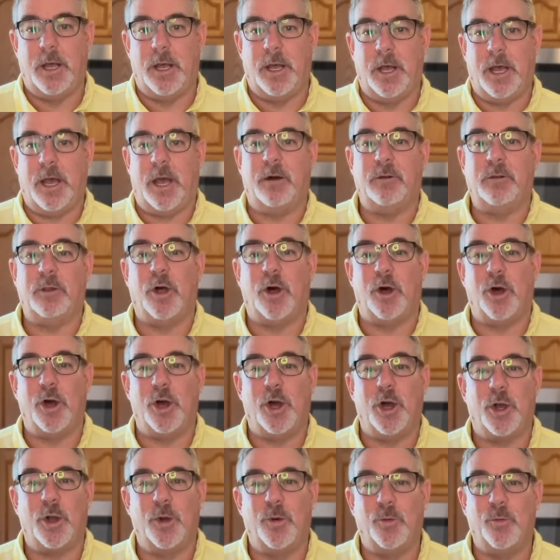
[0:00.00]
How
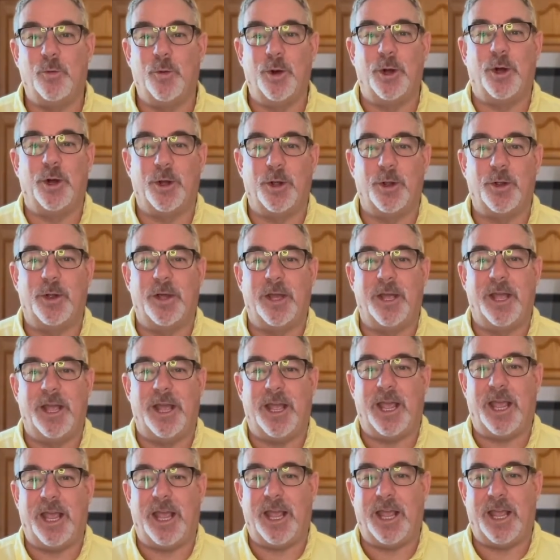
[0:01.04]
long will
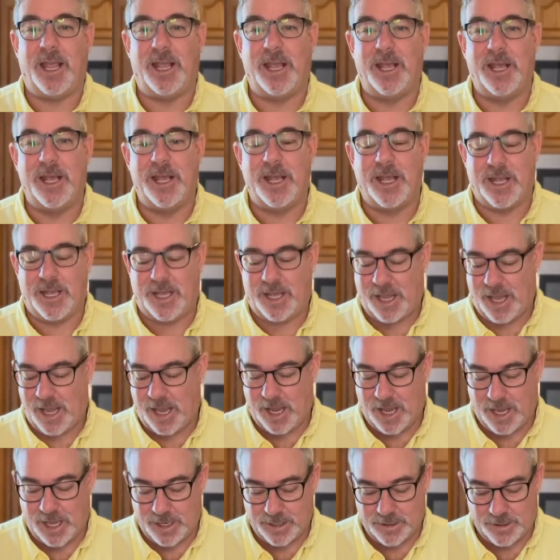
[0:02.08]
a
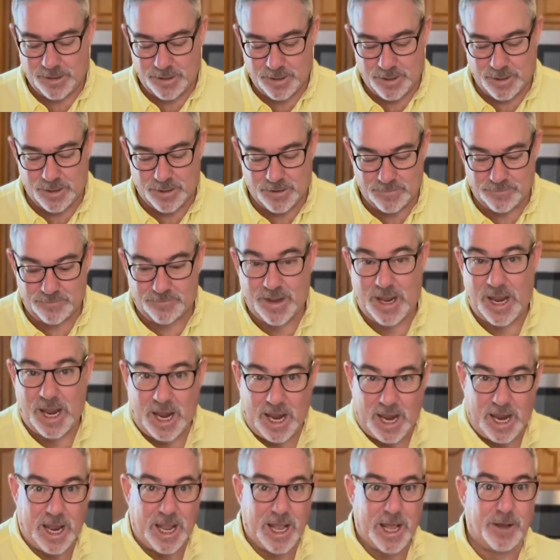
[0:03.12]
can of
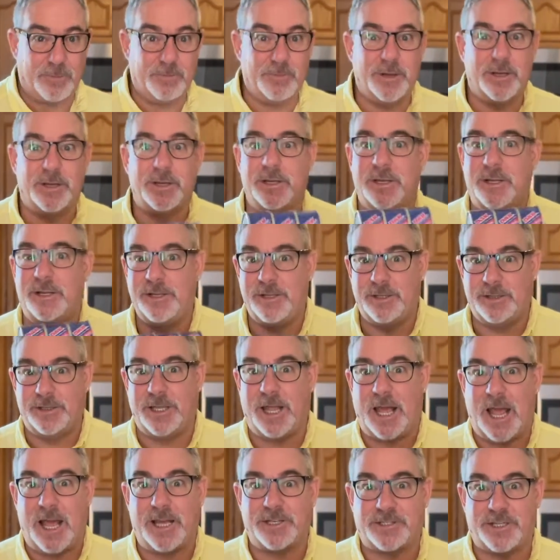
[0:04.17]
ham
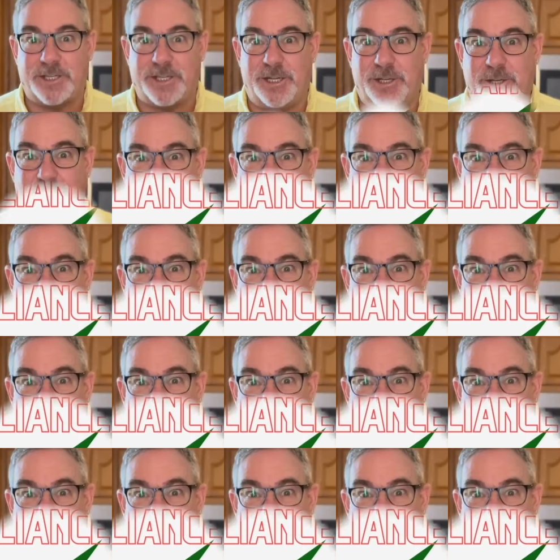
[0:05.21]
last in